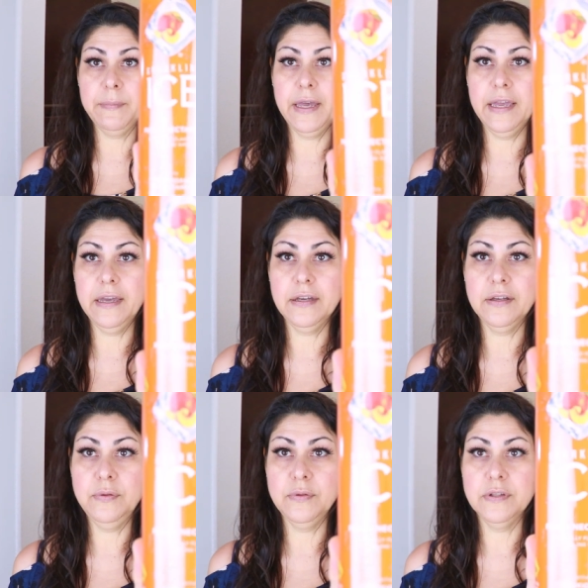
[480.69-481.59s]
in my,
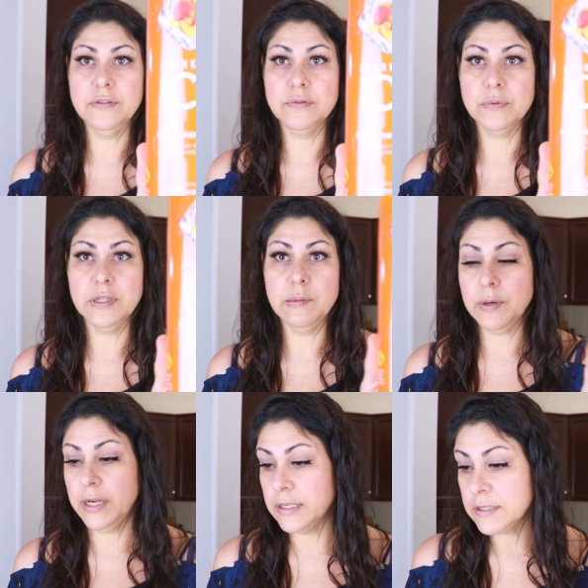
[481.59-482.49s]
oh, this is really
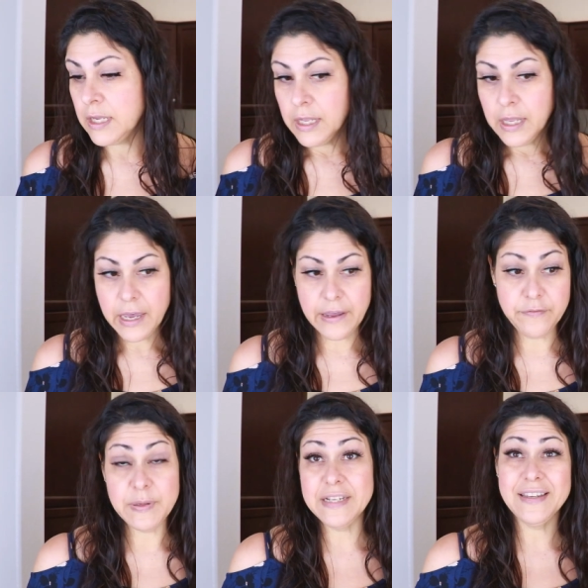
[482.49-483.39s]
bright.
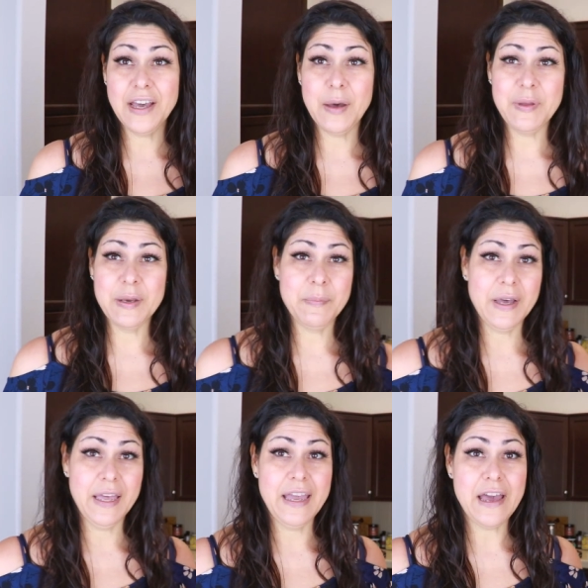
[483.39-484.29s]
I've picked it up in
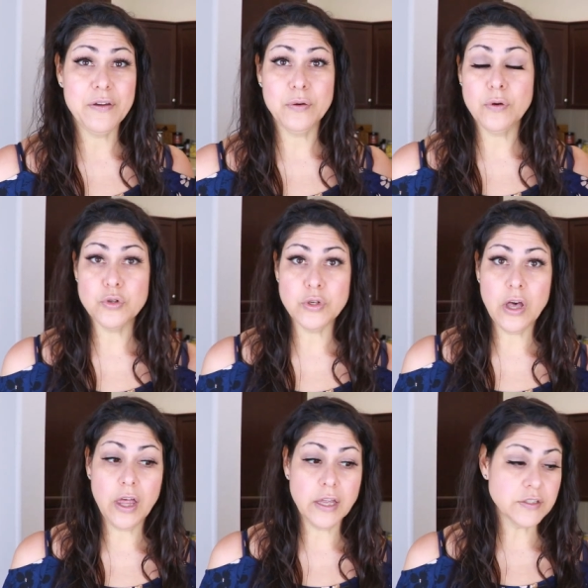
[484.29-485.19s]
my other grocery
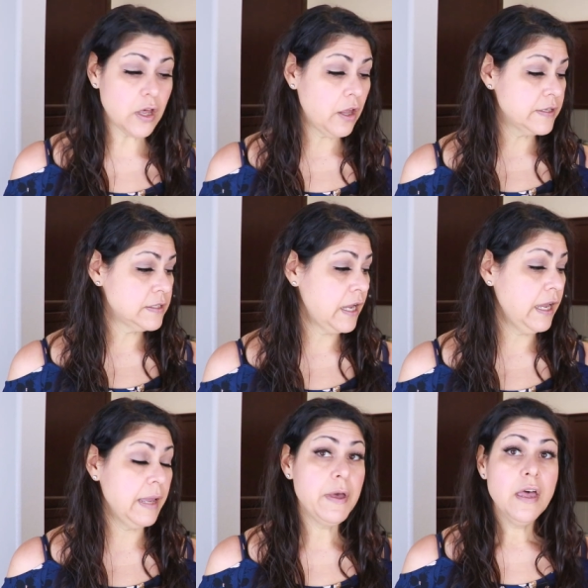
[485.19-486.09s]
hauls all the
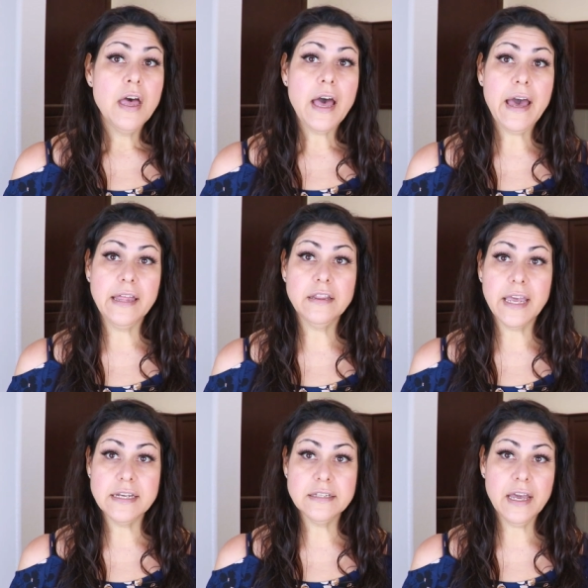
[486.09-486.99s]
time. I
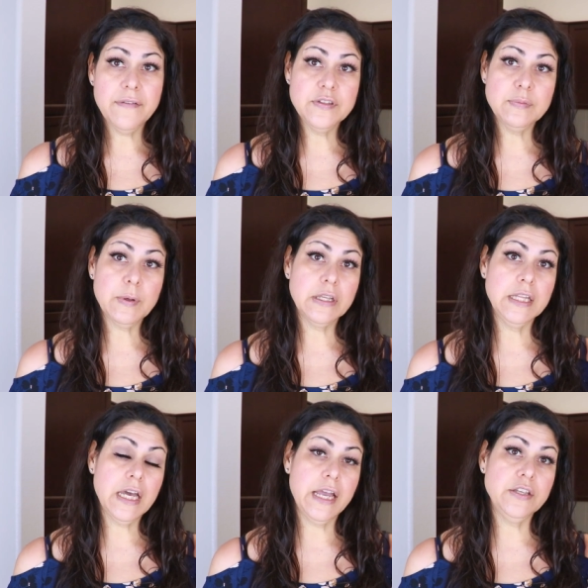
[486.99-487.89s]
like to have the
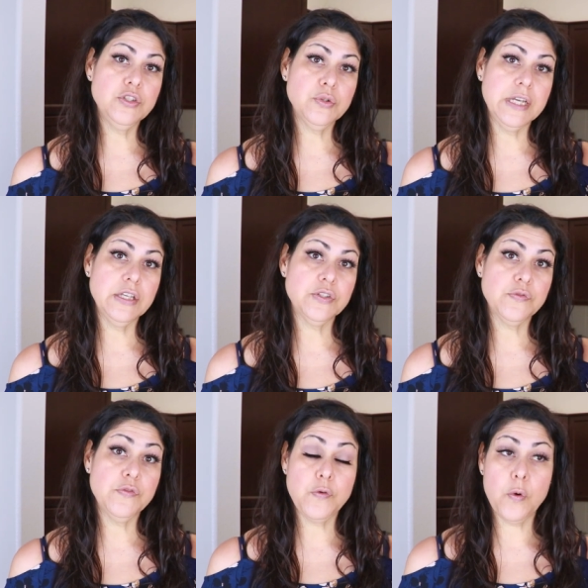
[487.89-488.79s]
sparkling ice drinks
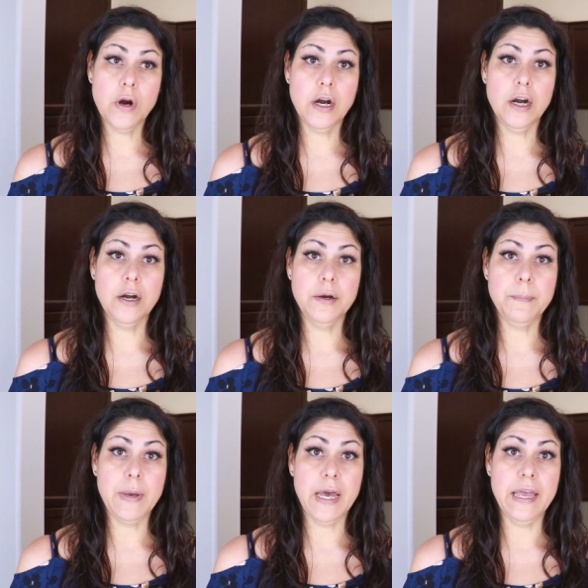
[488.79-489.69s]
for
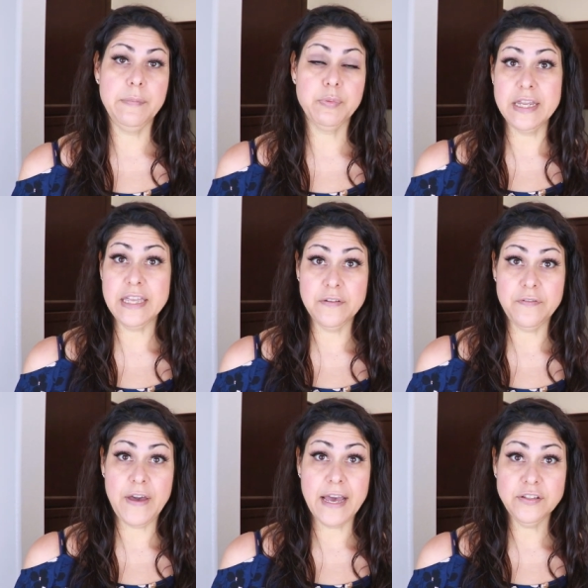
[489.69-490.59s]
my breaking
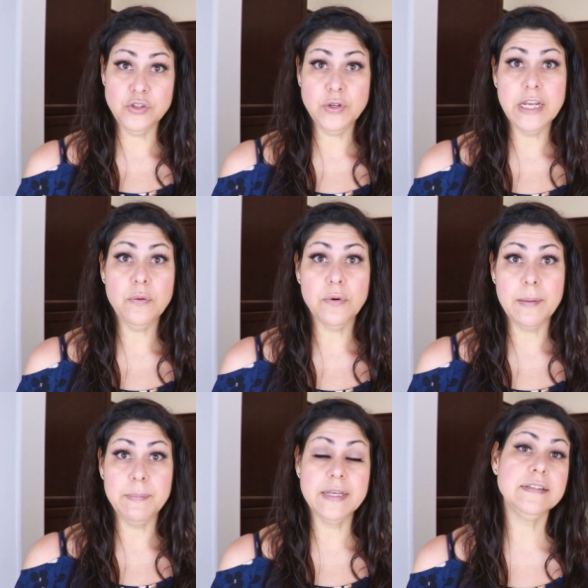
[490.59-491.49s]
fast drink where
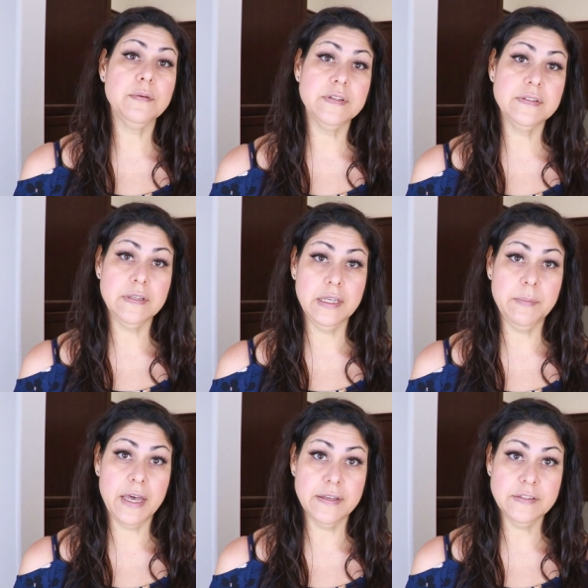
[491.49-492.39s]
I mix it with
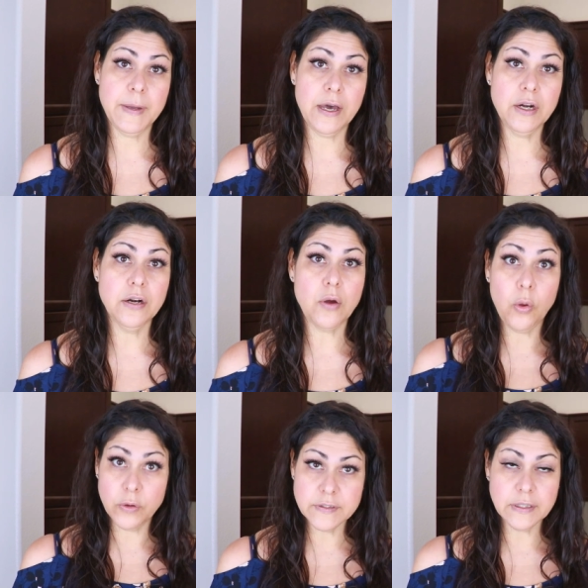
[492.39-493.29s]
psyllium husk powder,
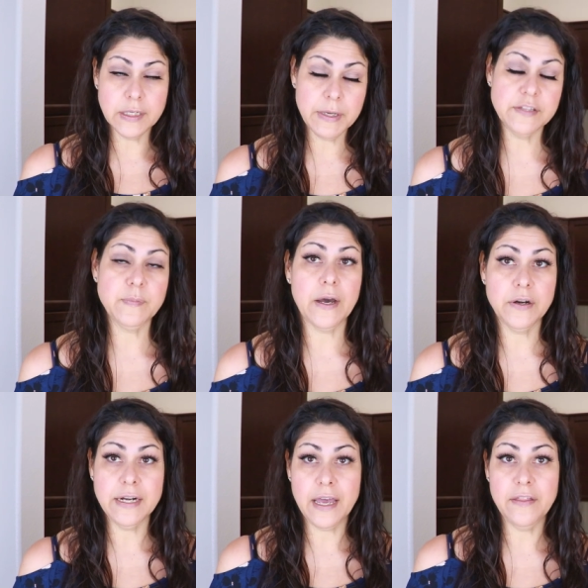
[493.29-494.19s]
whole psyllium husk
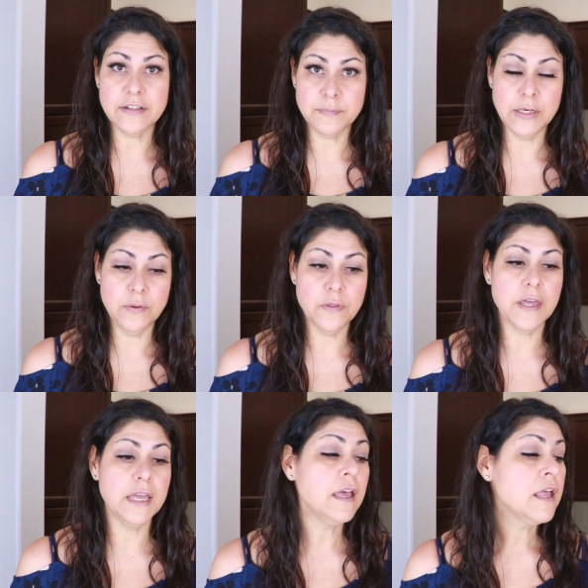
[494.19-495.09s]
powder now. That's my new
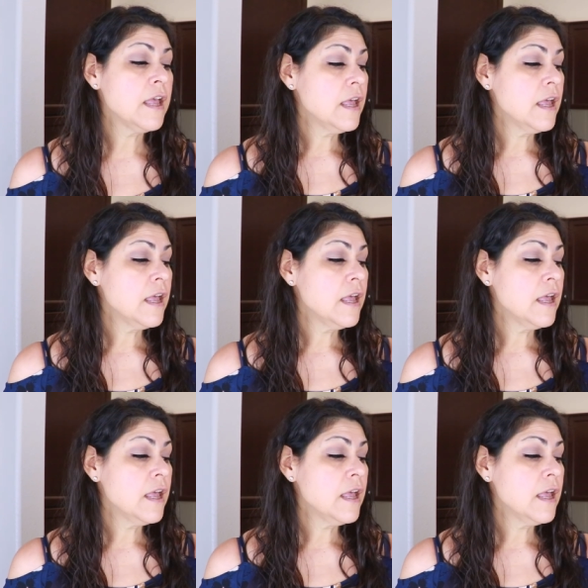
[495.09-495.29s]
thing.